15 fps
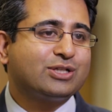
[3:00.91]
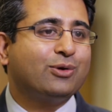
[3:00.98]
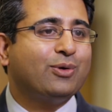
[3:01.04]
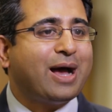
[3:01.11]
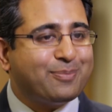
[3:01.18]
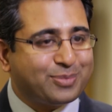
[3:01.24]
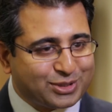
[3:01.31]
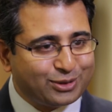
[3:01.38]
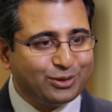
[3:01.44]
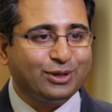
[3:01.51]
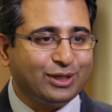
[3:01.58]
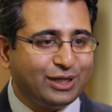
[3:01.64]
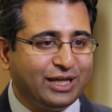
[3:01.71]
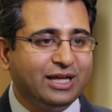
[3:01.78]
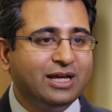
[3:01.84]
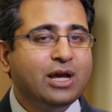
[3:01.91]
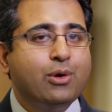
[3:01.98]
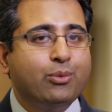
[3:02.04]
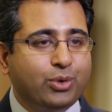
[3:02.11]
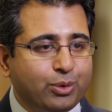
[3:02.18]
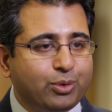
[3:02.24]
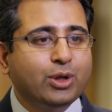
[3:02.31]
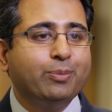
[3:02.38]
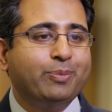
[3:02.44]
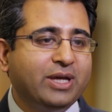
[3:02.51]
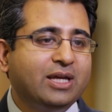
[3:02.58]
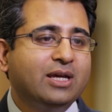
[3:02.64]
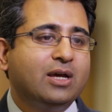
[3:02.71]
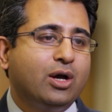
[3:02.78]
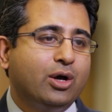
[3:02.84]
So absolutely, we will
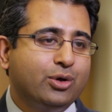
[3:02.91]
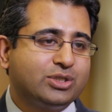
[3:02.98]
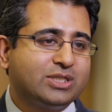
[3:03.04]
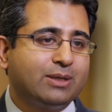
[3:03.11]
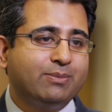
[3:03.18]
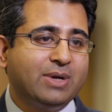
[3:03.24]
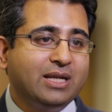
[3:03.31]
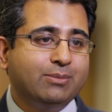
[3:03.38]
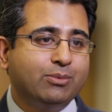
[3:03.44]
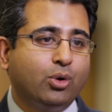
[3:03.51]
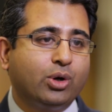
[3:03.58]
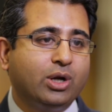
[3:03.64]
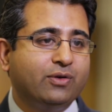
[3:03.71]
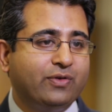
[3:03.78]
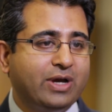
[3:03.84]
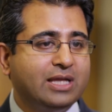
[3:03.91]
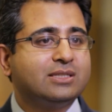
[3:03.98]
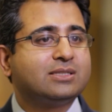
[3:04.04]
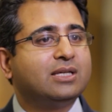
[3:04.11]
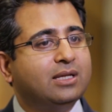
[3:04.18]
be hosting many more events,